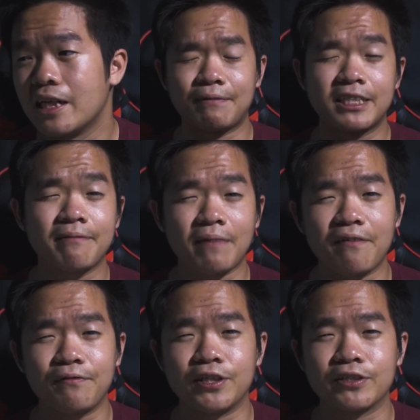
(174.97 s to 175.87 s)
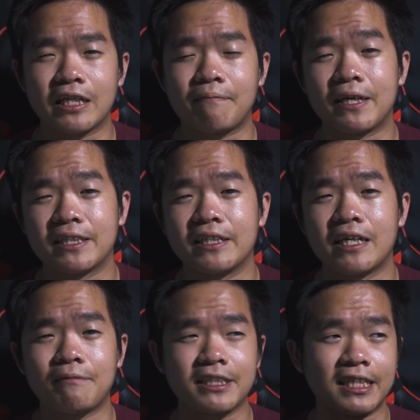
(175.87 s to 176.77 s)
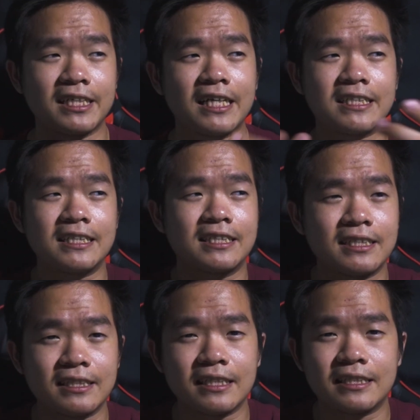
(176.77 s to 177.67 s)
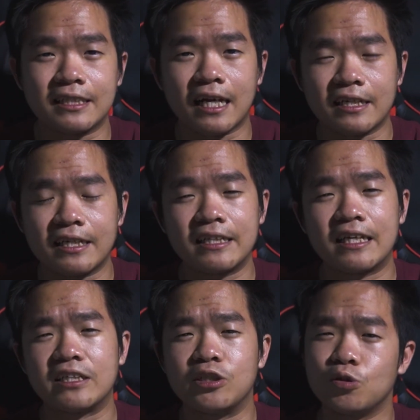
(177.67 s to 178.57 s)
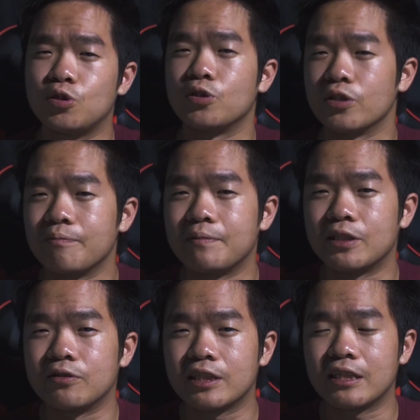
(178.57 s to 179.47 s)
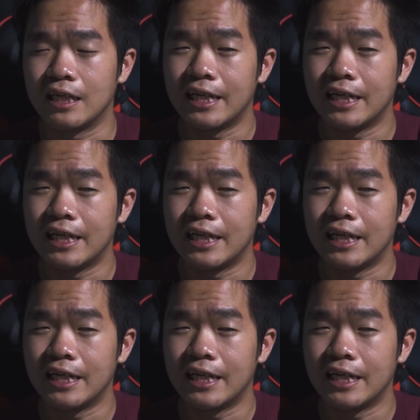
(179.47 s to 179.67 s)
I'm not saying my videos are better. I'm not saying that this is a technique that you shouldn't be using.